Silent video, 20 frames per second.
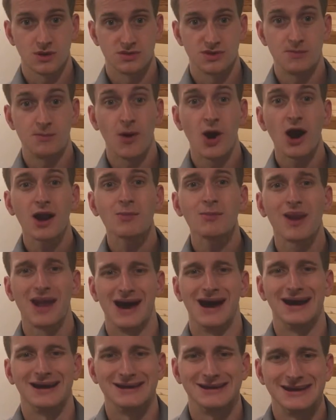The bottom
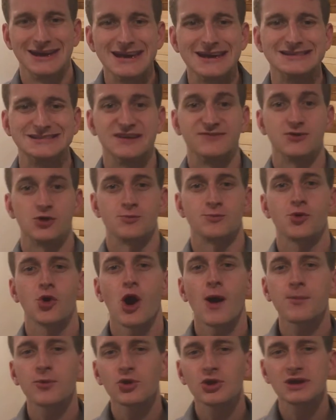line is if you're
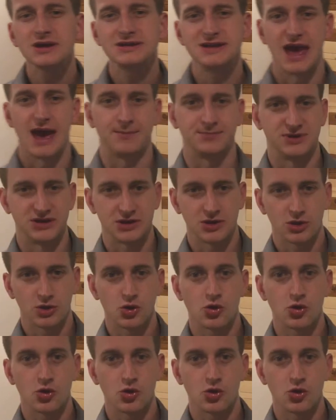properly adapting,